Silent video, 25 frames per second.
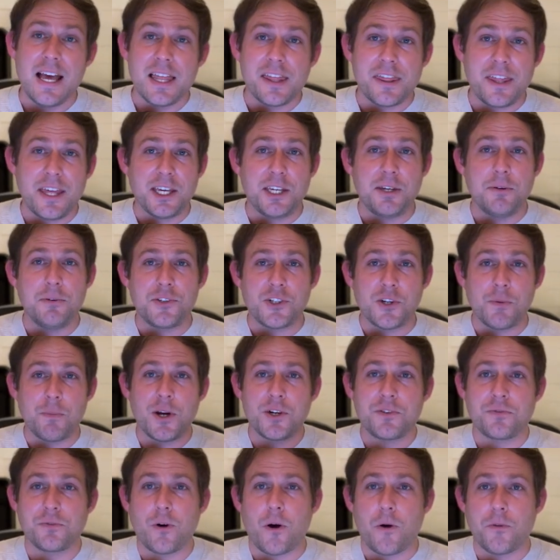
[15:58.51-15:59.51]
Thank you so
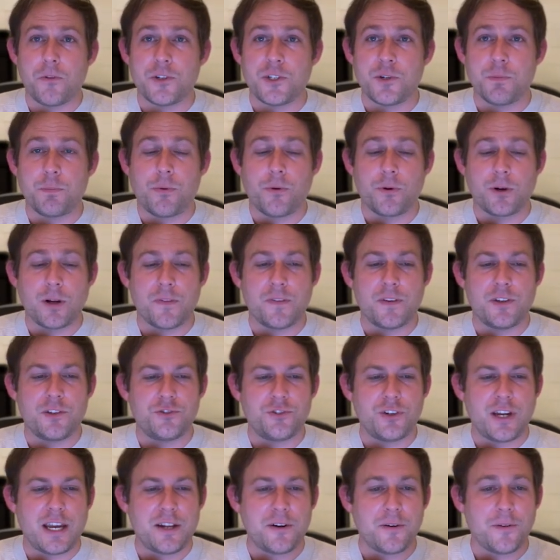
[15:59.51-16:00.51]
much for all the support on this
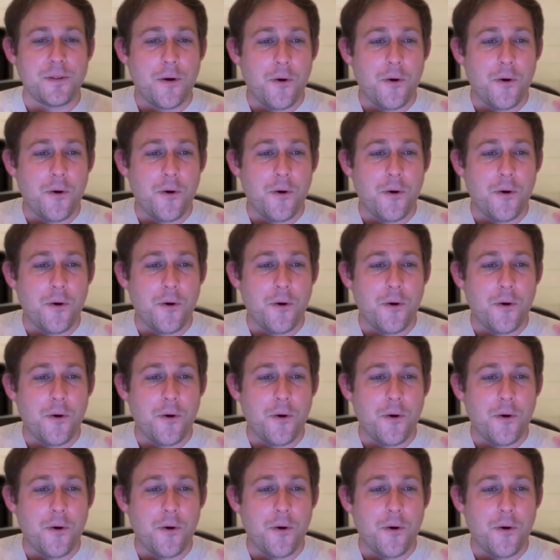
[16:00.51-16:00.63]
channel.